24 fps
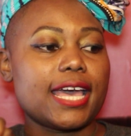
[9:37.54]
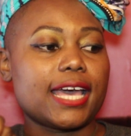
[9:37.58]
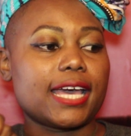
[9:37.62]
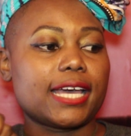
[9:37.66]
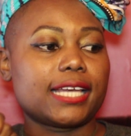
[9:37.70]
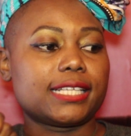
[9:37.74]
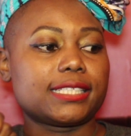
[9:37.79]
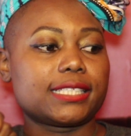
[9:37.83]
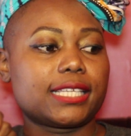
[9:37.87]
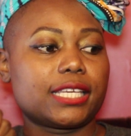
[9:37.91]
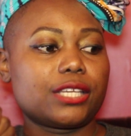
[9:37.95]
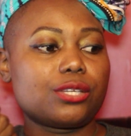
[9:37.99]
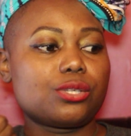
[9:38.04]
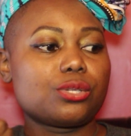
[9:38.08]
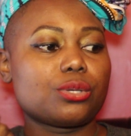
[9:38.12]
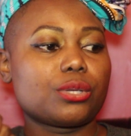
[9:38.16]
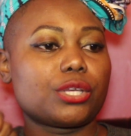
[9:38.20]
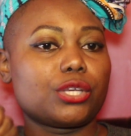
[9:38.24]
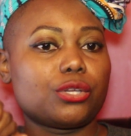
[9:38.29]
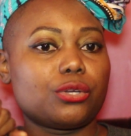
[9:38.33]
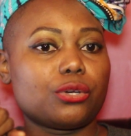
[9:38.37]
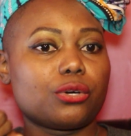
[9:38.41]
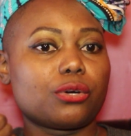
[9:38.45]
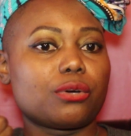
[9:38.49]
And
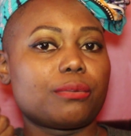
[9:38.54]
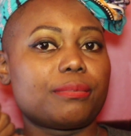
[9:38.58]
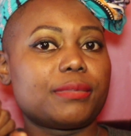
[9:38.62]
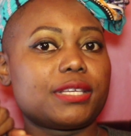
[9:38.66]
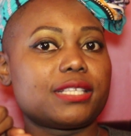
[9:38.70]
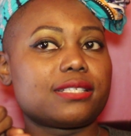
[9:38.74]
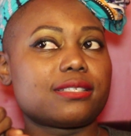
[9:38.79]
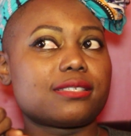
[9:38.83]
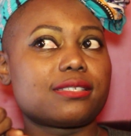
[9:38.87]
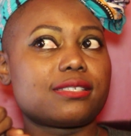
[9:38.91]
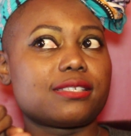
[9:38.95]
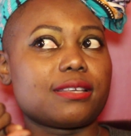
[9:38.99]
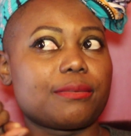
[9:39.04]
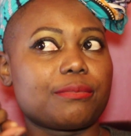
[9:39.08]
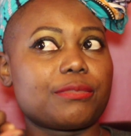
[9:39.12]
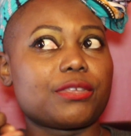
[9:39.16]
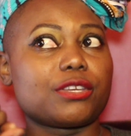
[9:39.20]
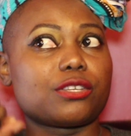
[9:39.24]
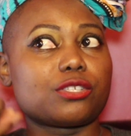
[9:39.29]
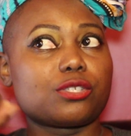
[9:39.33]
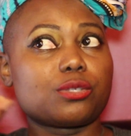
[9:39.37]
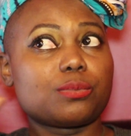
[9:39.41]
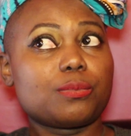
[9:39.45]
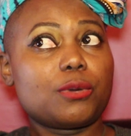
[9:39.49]
Kitu Kidoko means
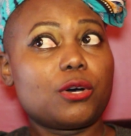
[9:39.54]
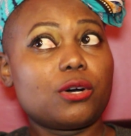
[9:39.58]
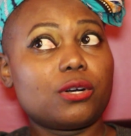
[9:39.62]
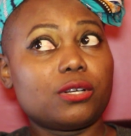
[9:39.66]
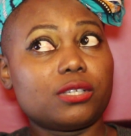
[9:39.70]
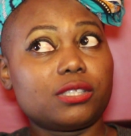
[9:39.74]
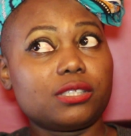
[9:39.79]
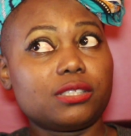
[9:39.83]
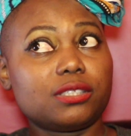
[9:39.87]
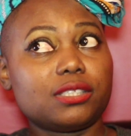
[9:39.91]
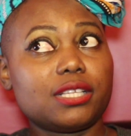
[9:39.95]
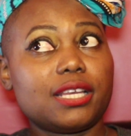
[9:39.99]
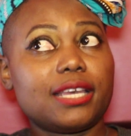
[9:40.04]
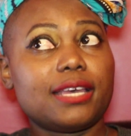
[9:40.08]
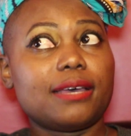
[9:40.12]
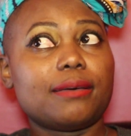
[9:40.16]
something small.